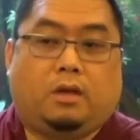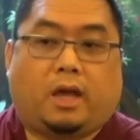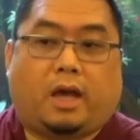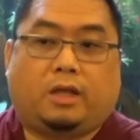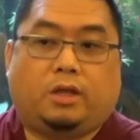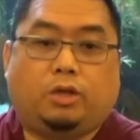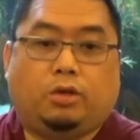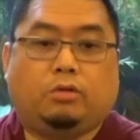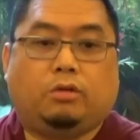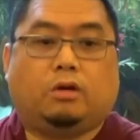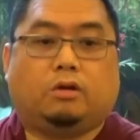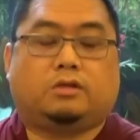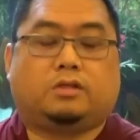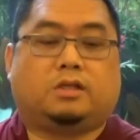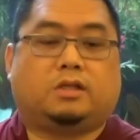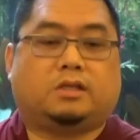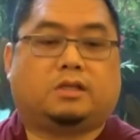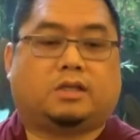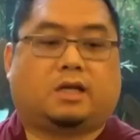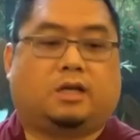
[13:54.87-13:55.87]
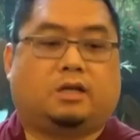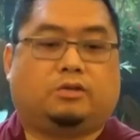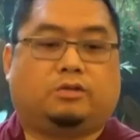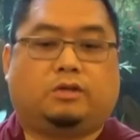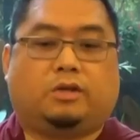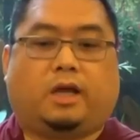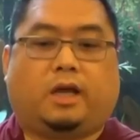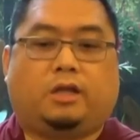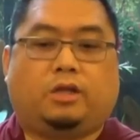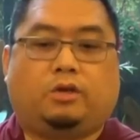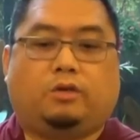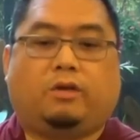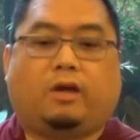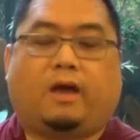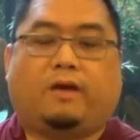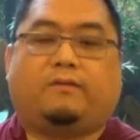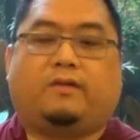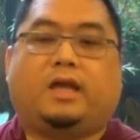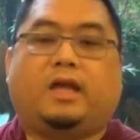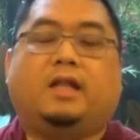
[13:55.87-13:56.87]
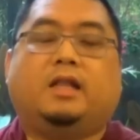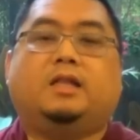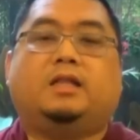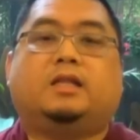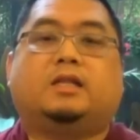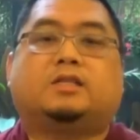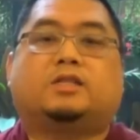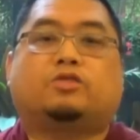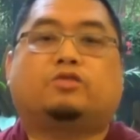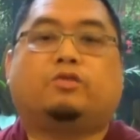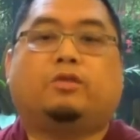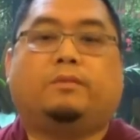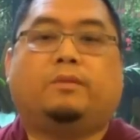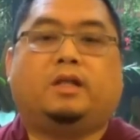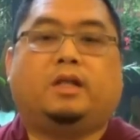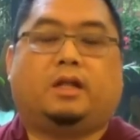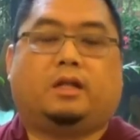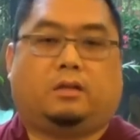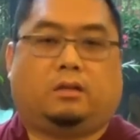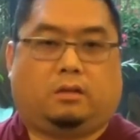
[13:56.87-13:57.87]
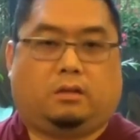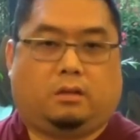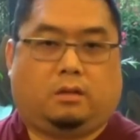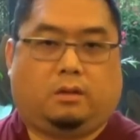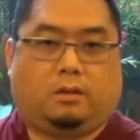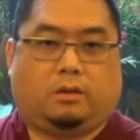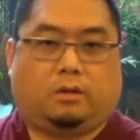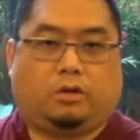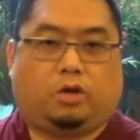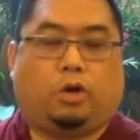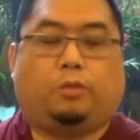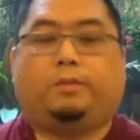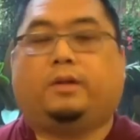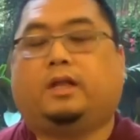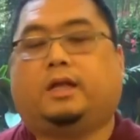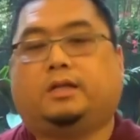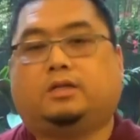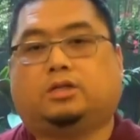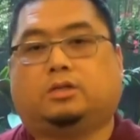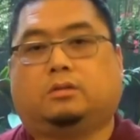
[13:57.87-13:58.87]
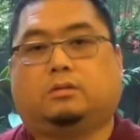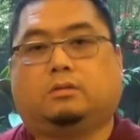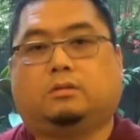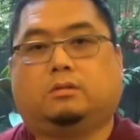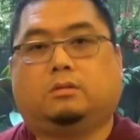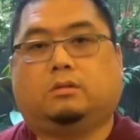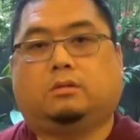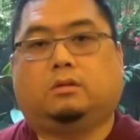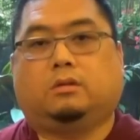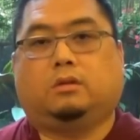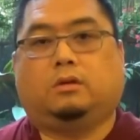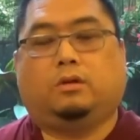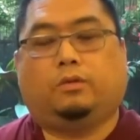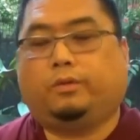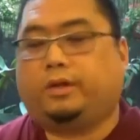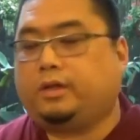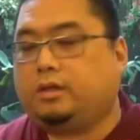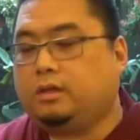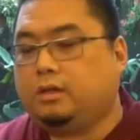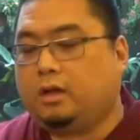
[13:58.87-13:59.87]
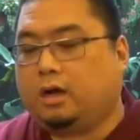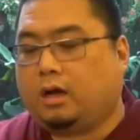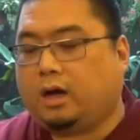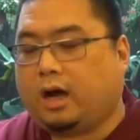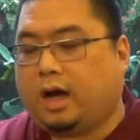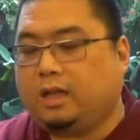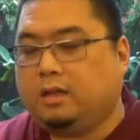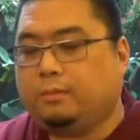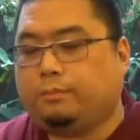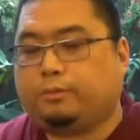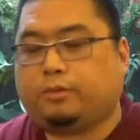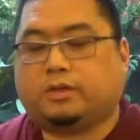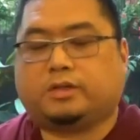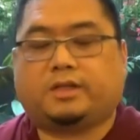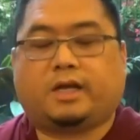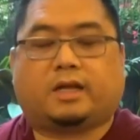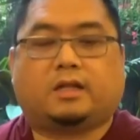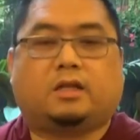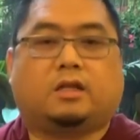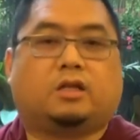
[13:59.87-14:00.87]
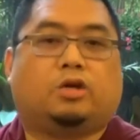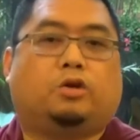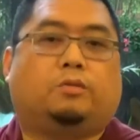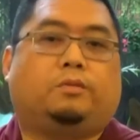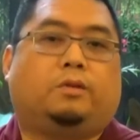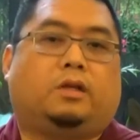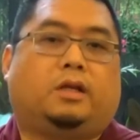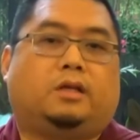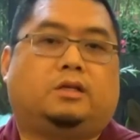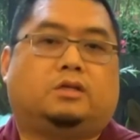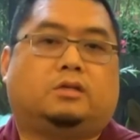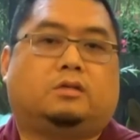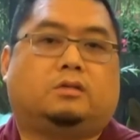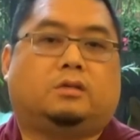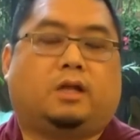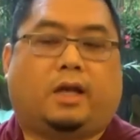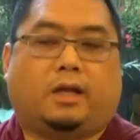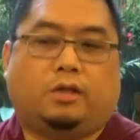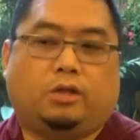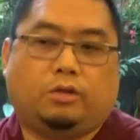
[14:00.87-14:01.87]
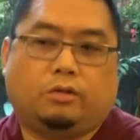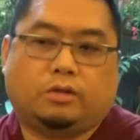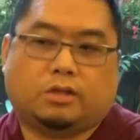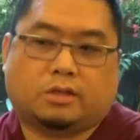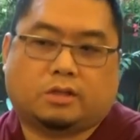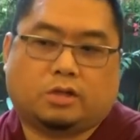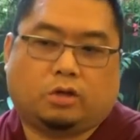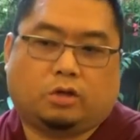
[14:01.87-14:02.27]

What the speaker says: And you go to this country and you have indiscriminate copulation with unprotected copulation, and you just